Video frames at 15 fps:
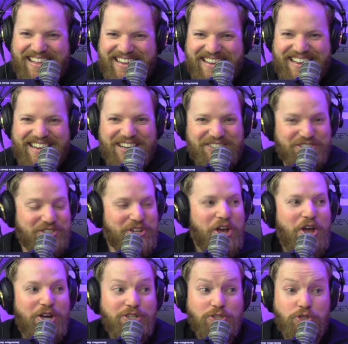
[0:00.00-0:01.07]
literally, that's
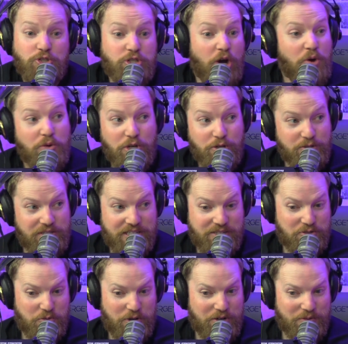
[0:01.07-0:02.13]
going in my Don't file. Use
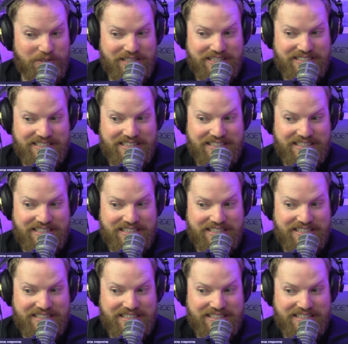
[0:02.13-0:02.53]
this word with this